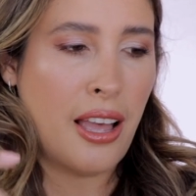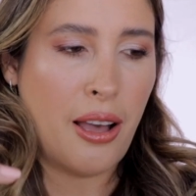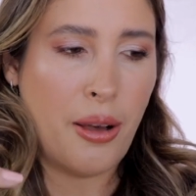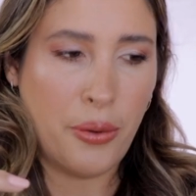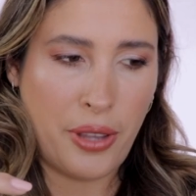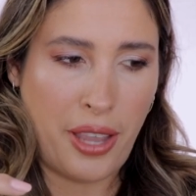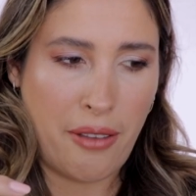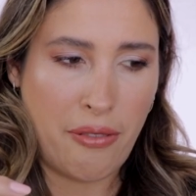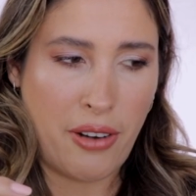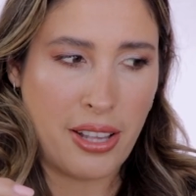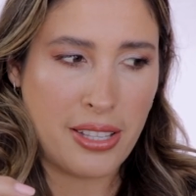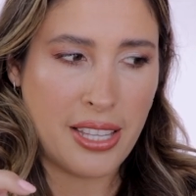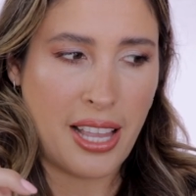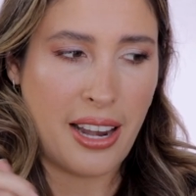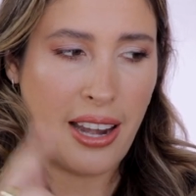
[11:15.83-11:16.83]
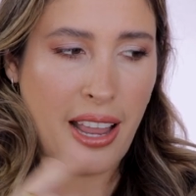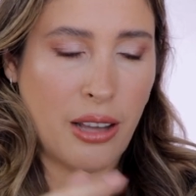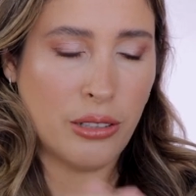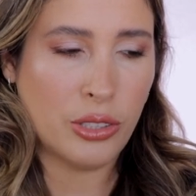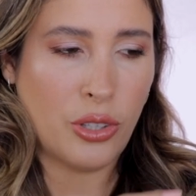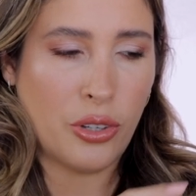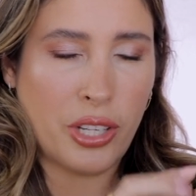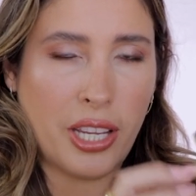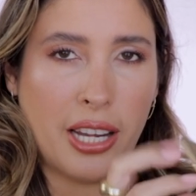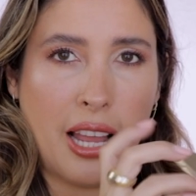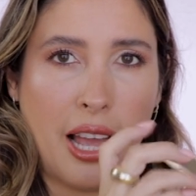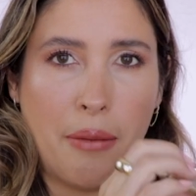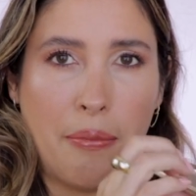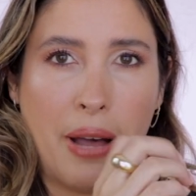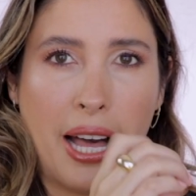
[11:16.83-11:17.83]
Okay, friends, and now talking
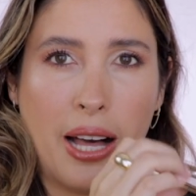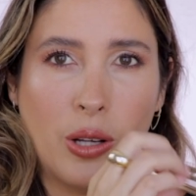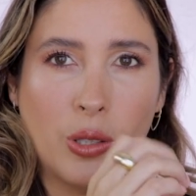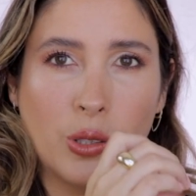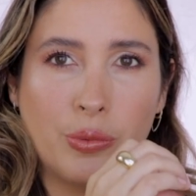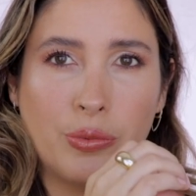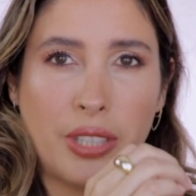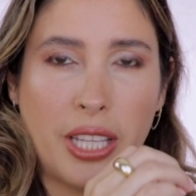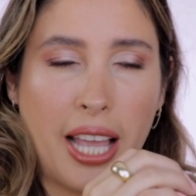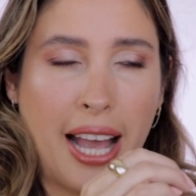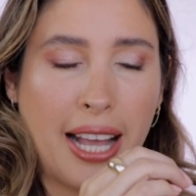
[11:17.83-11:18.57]
about the